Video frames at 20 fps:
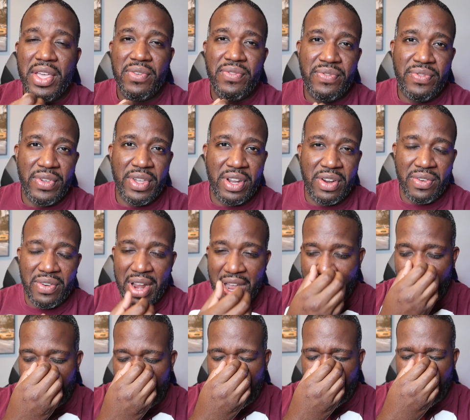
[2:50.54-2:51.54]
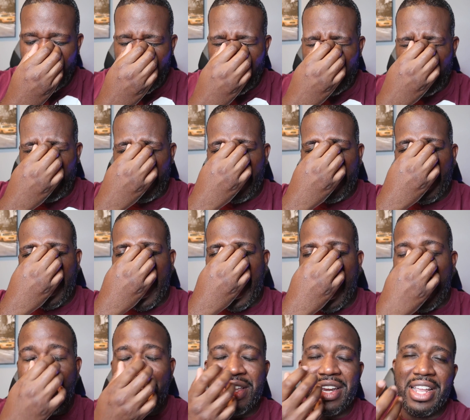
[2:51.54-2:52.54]
figure out like, yo,
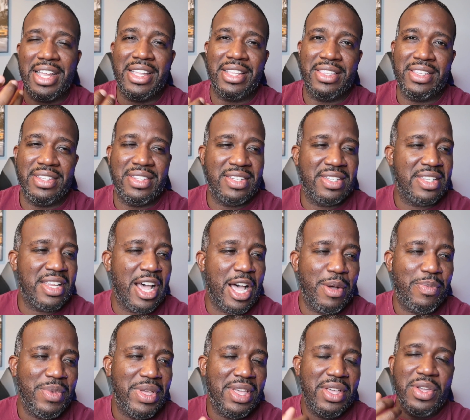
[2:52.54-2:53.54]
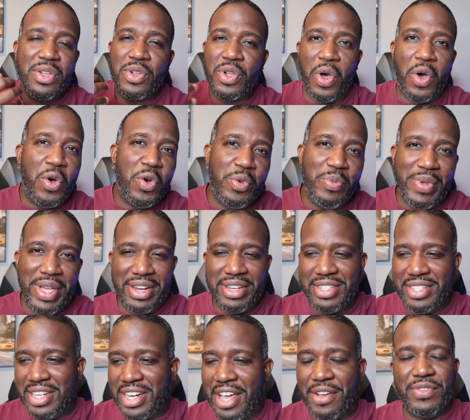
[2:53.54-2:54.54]
how can I get this to stop? Cold
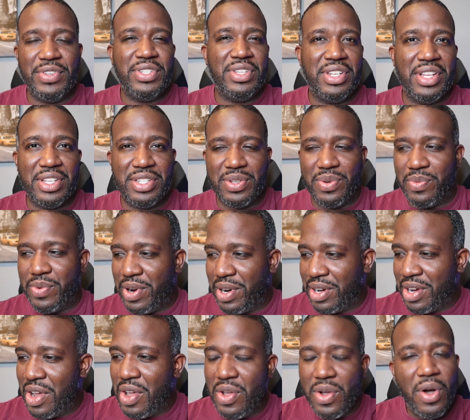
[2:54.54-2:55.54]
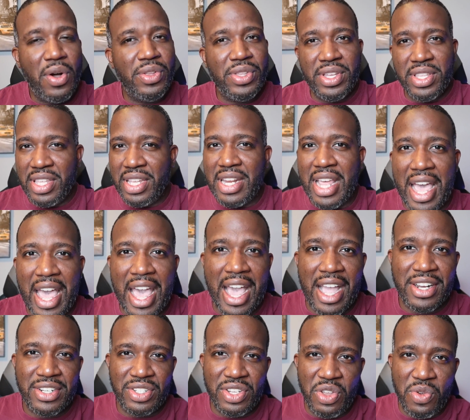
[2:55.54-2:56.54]
medicine obviously doesn't work. Only thing that
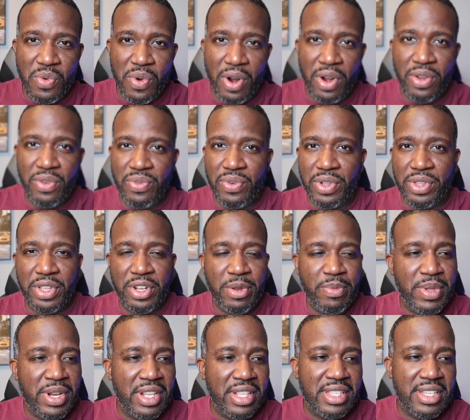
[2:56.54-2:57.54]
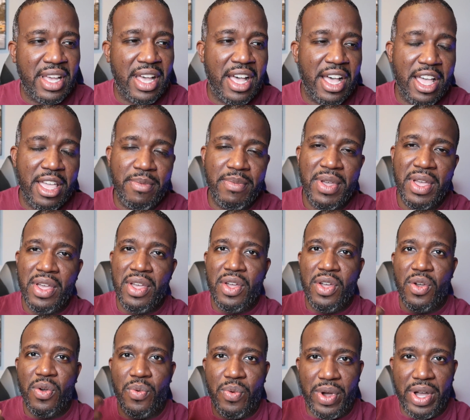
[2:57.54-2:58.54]
actually worked for a little bit of time
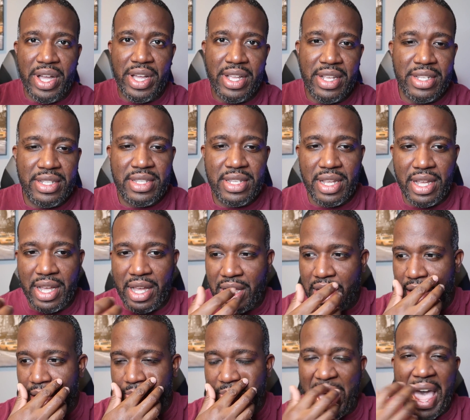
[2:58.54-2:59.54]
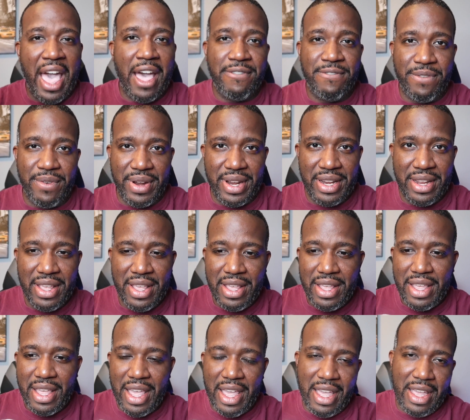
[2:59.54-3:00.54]
was Afrin.
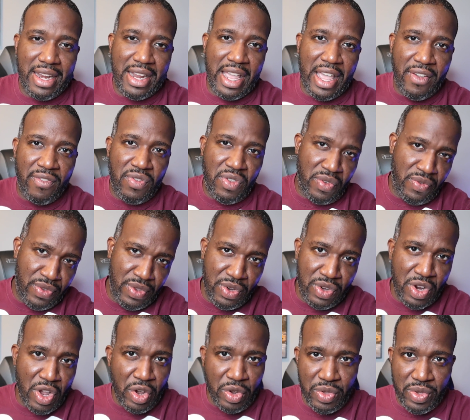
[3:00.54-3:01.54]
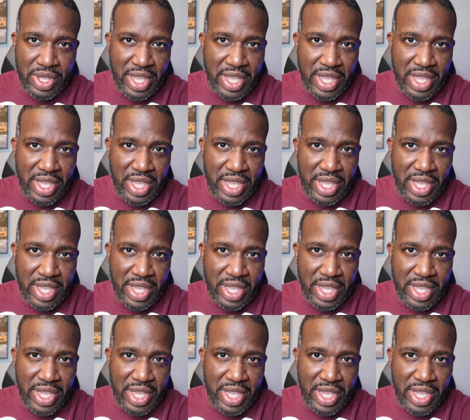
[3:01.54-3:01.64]
And if you know, you